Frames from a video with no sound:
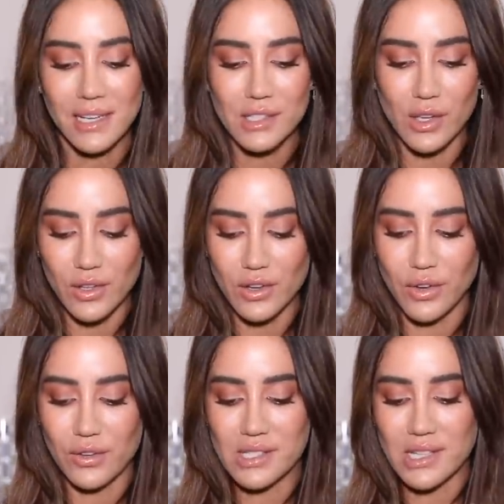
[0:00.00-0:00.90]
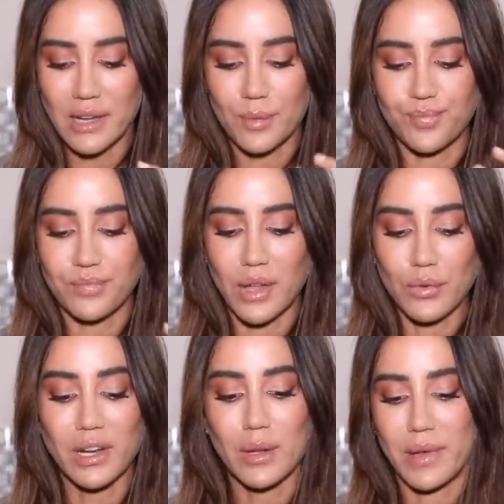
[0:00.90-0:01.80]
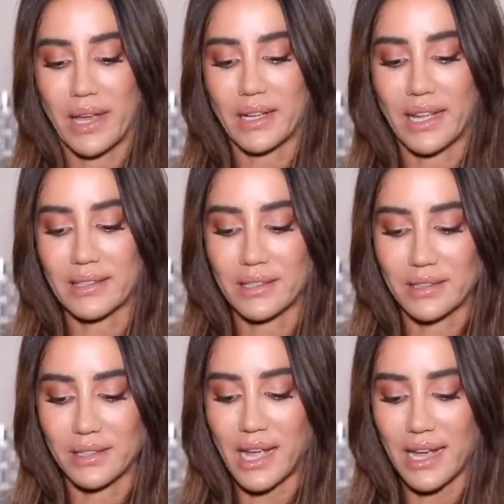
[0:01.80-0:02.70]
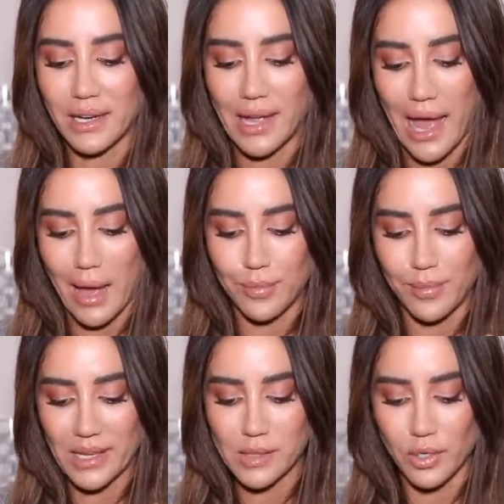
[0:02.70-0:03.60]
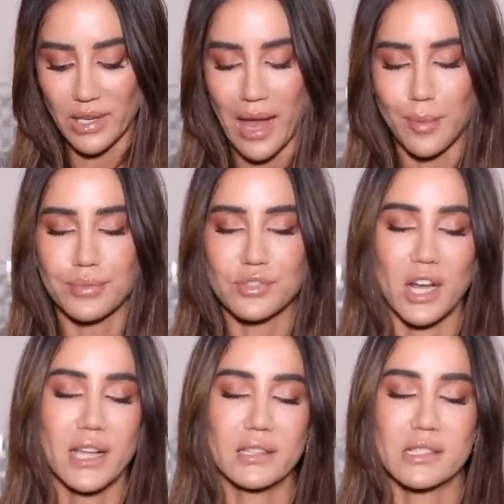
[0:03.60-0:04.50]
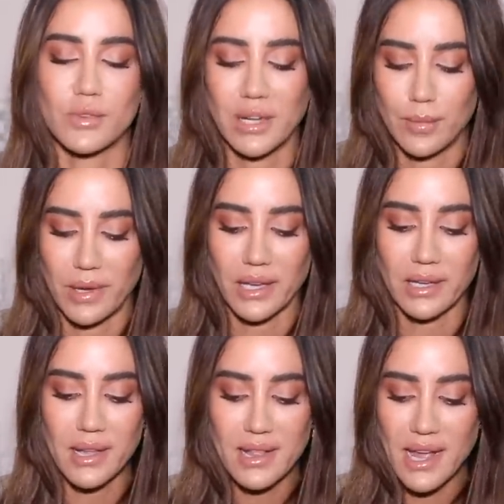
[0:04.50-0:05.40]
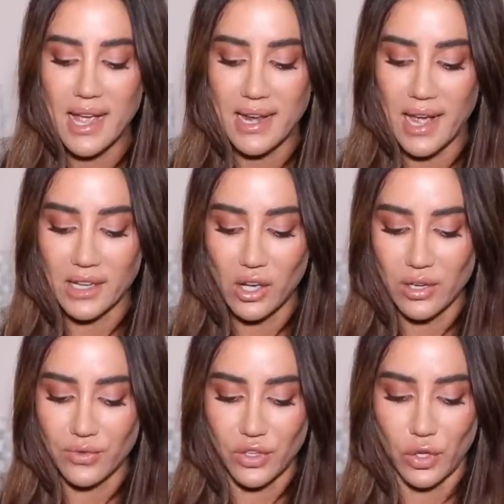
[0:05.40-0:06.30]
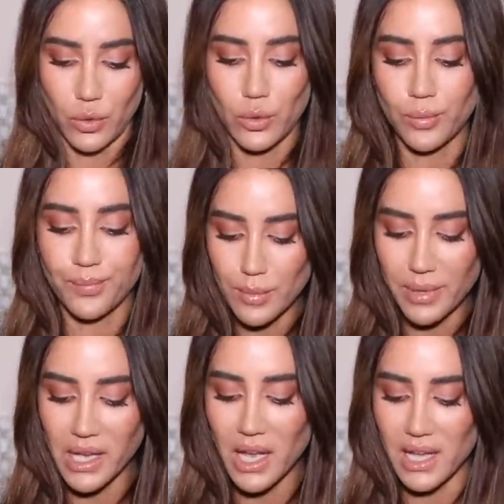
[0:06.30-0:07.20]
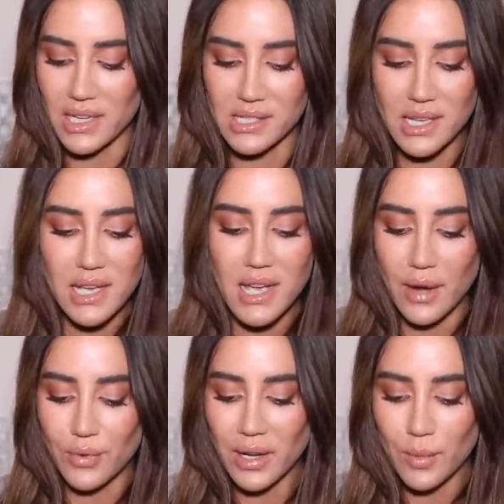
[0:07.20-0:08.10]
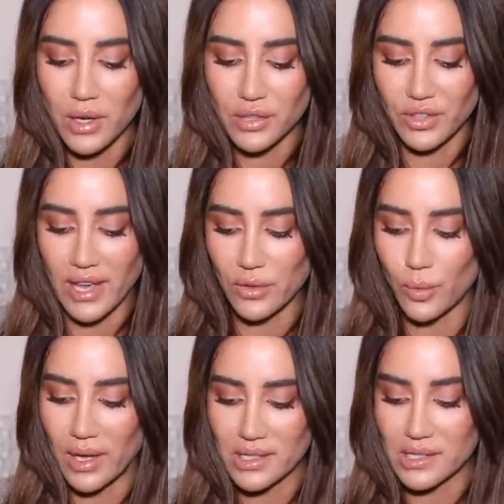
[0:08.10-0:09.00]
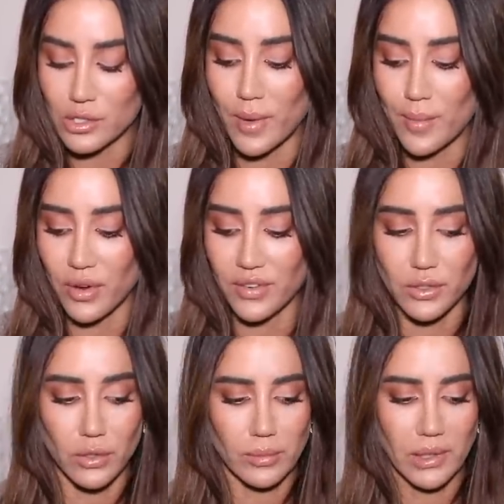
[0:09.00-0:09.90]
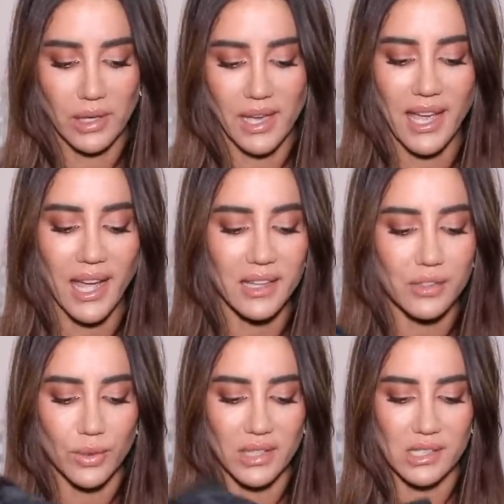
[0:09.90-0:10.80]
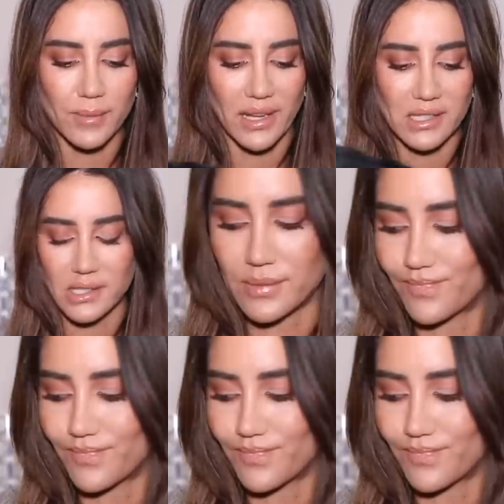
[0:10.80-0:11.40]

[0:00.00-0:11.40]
So, you know, it's like really big, like the kind of cap, baseball cap trend is really big. And I got a few because I really wanted to get one. So my boyfriend told me, I Khaite when this makes...